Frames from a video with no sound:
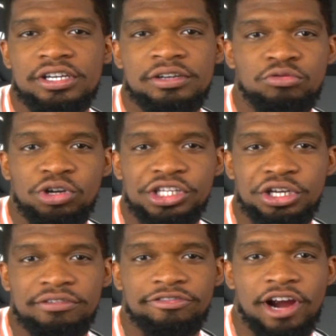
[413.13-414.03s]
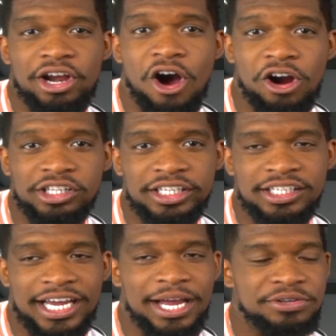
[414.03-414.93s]
really good friend, Harlan,
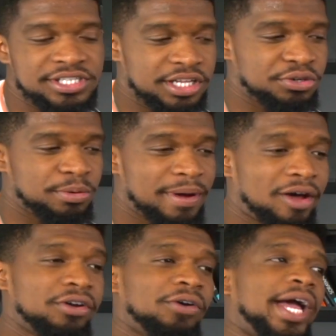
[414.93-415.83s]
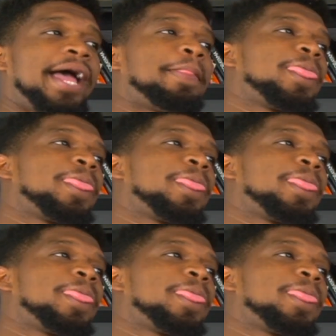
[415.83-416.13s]
like I was telling you about, okay?